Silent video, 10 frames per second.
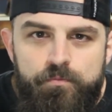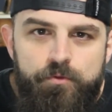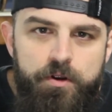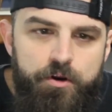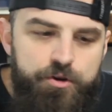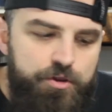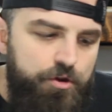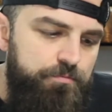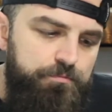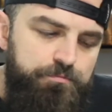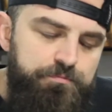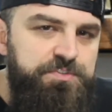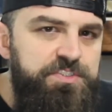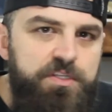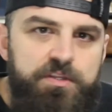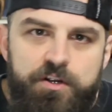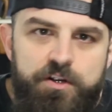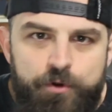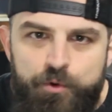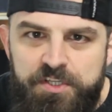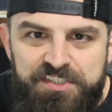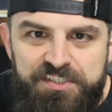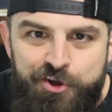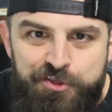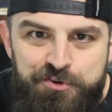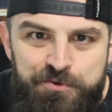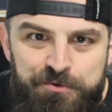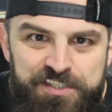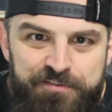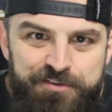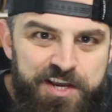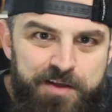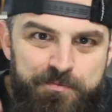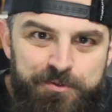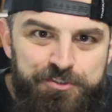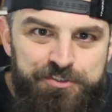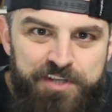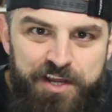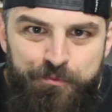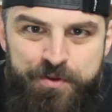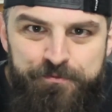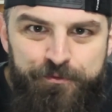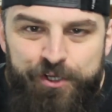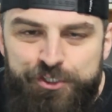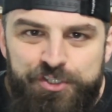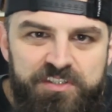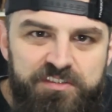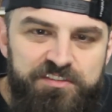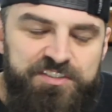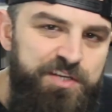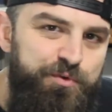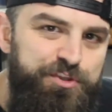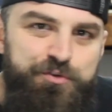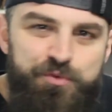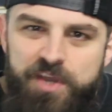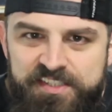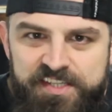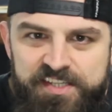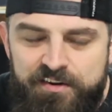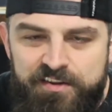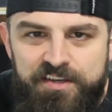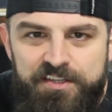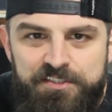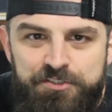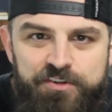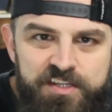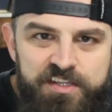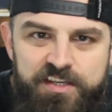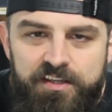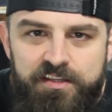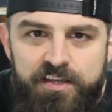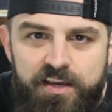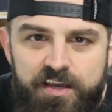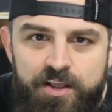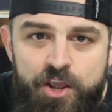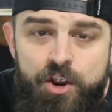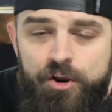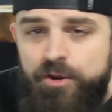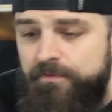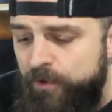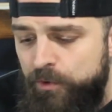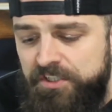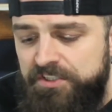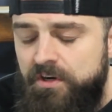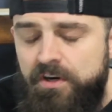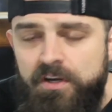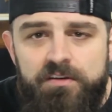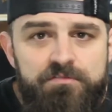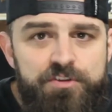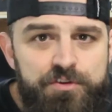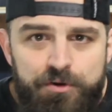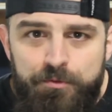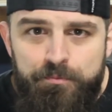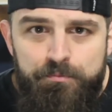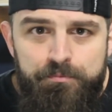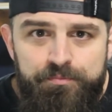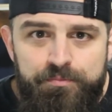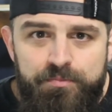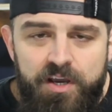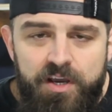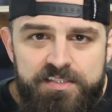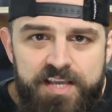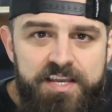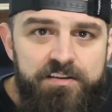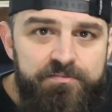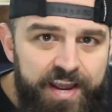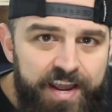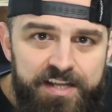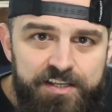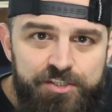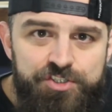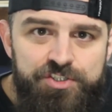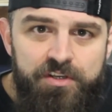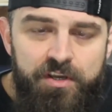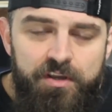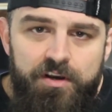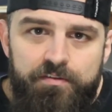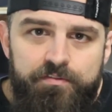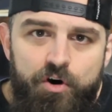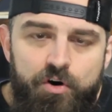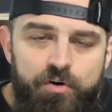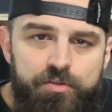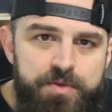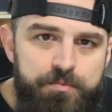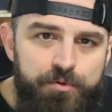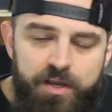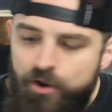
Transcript: Are you sitting there focusing on the news every time and just kind of refreshing and seeing what the new case count is or anything like that? Are you focused on, taking advantage of all the people at